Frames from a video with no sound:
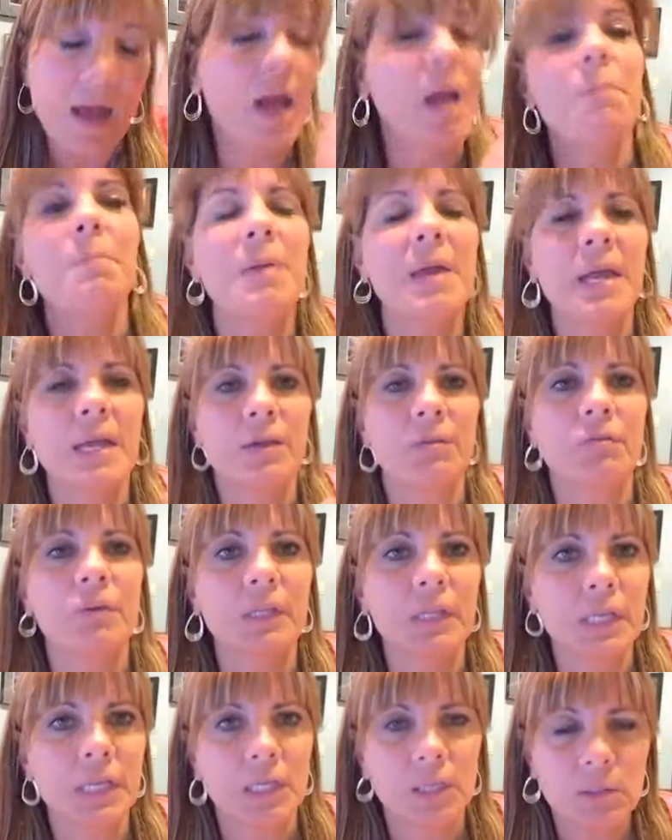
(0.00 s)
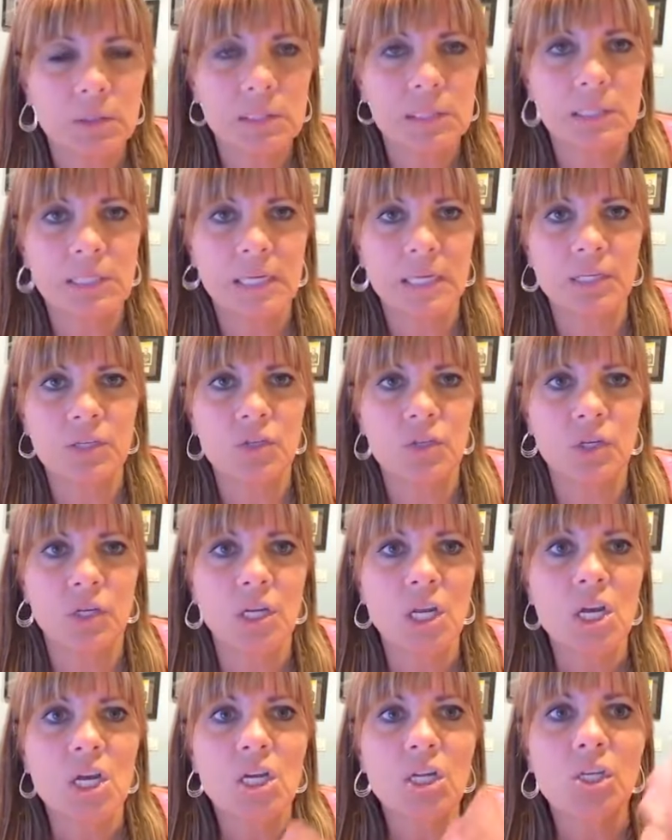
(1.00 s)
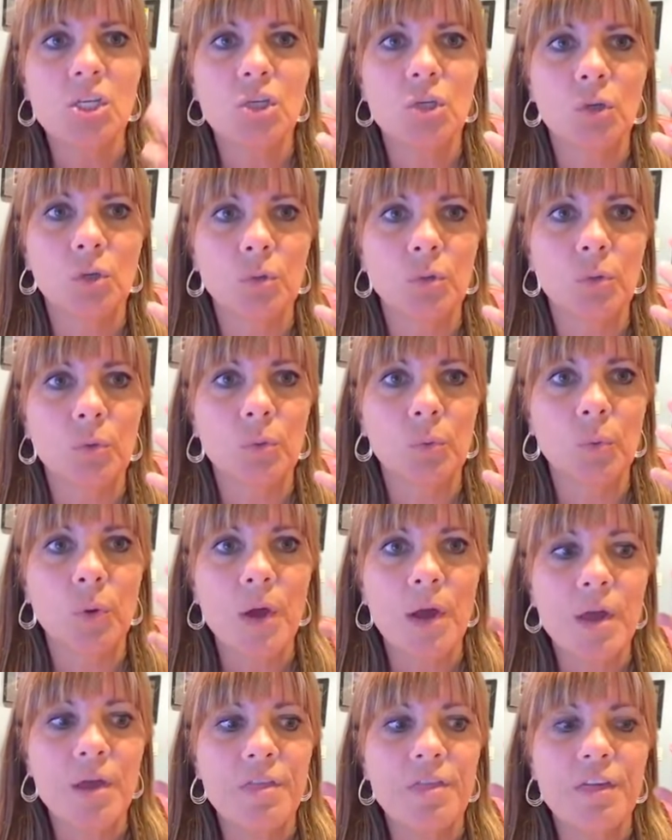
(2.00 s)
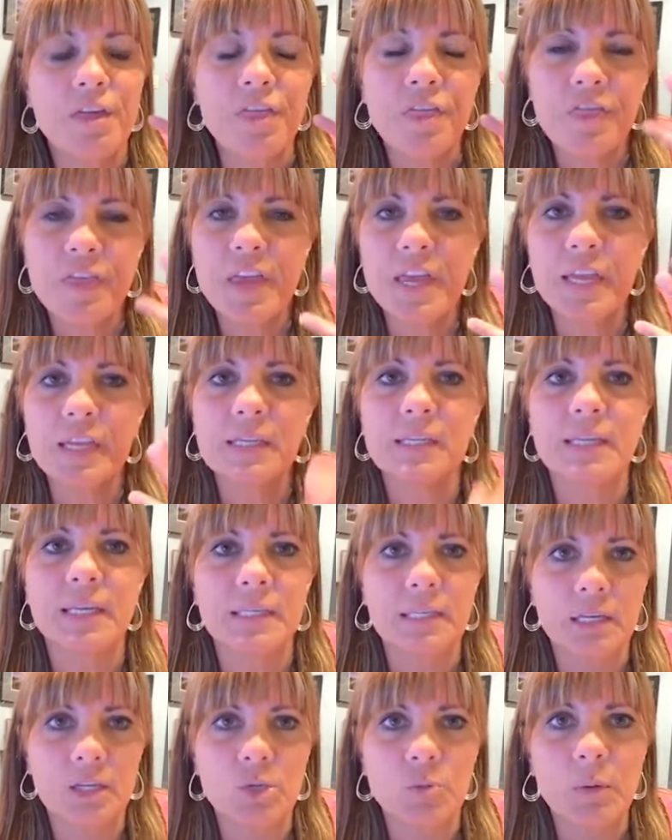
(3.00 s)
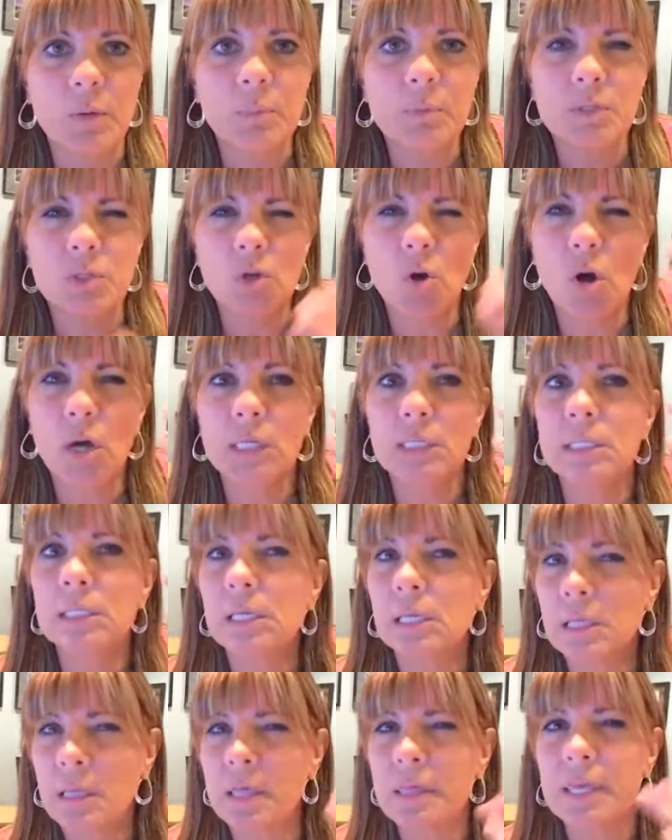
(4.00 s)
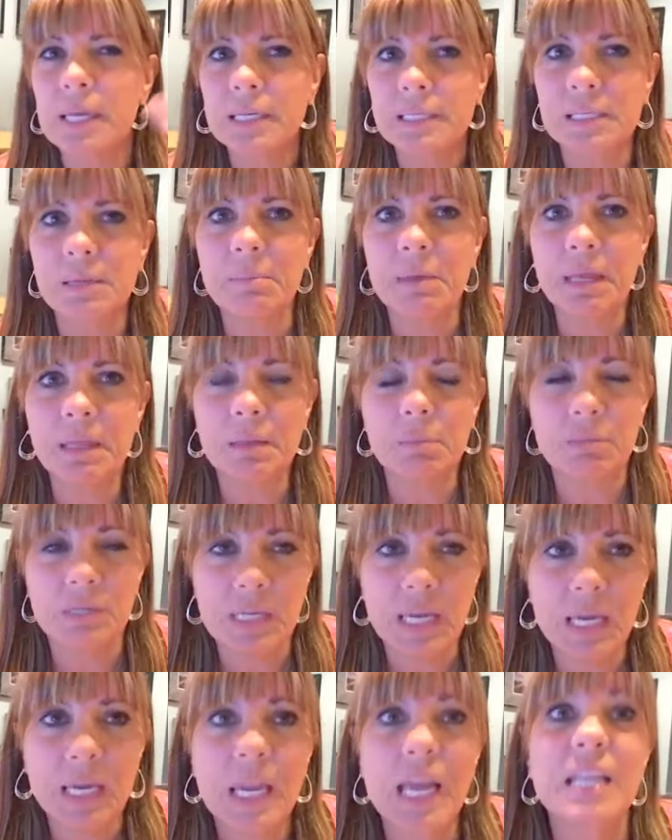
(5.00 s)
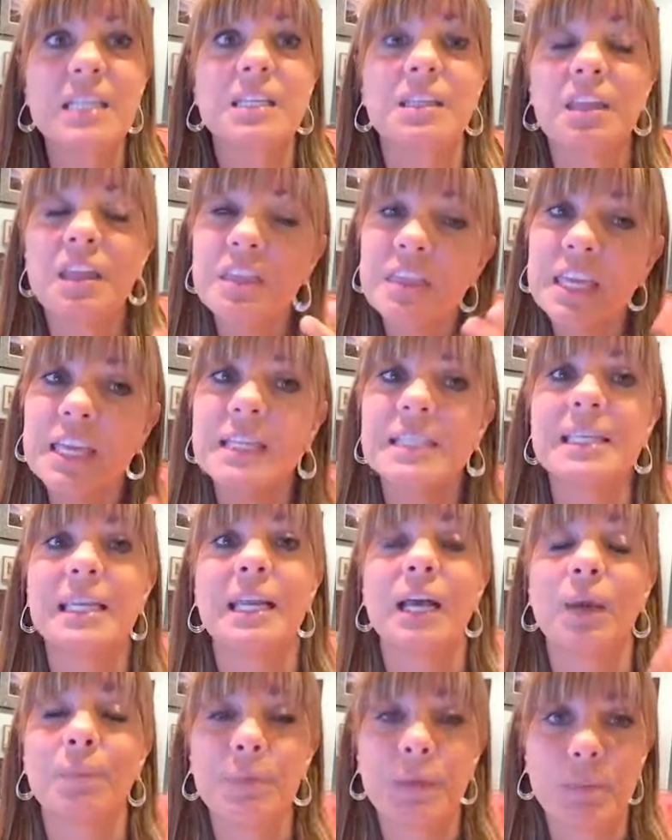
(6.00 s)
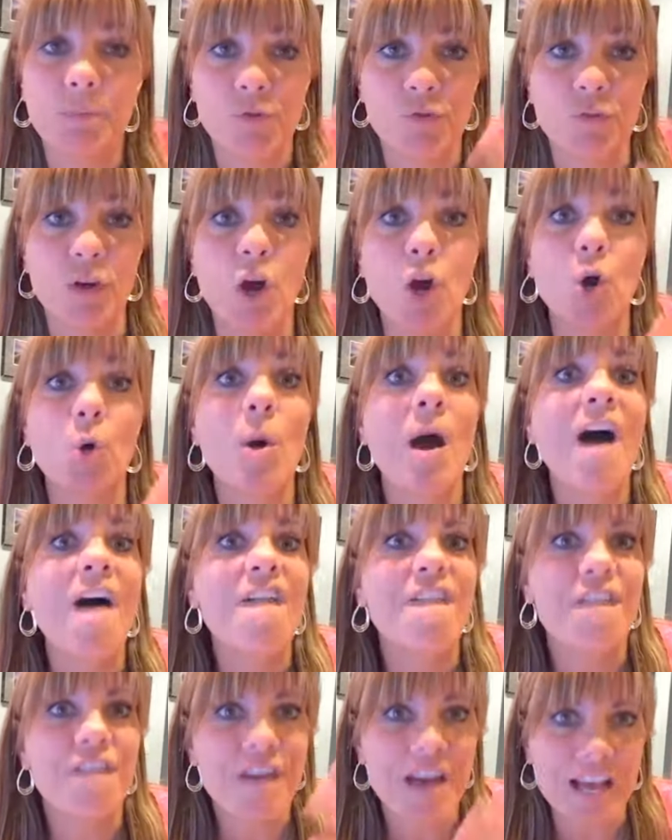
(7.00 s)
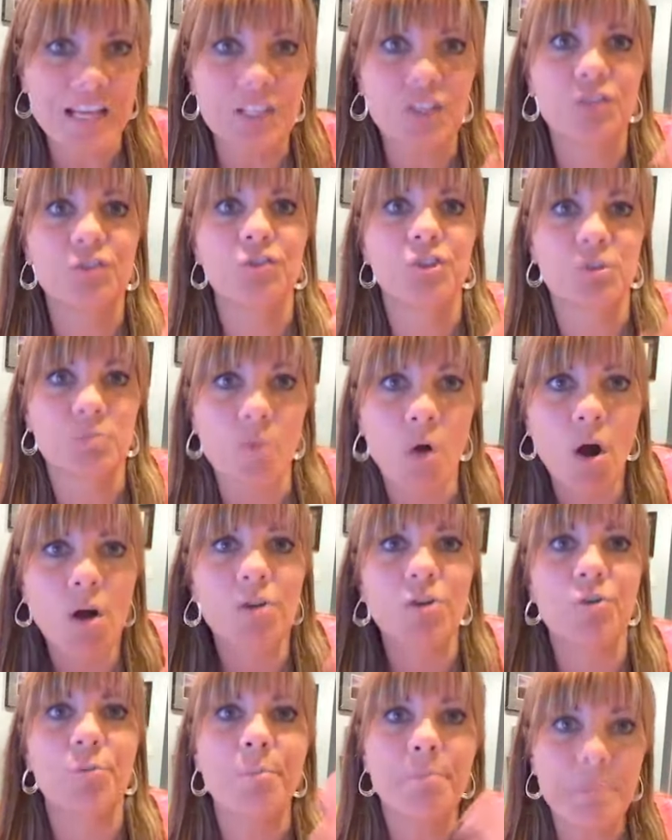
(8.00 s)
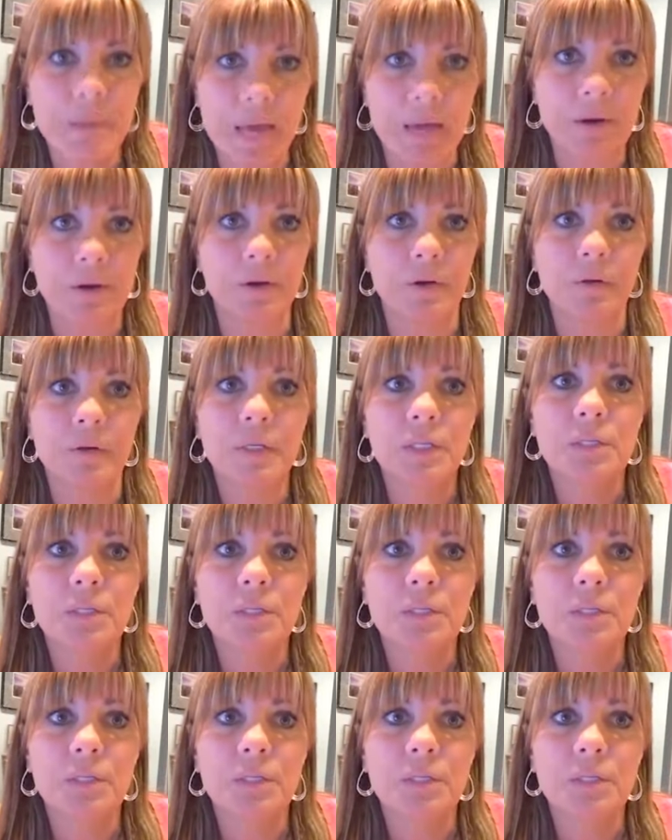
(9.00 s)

I pay really close attention to the things that touch people's hearts, to the things that make them tick, and to the things that help them grow faster, smarter, better.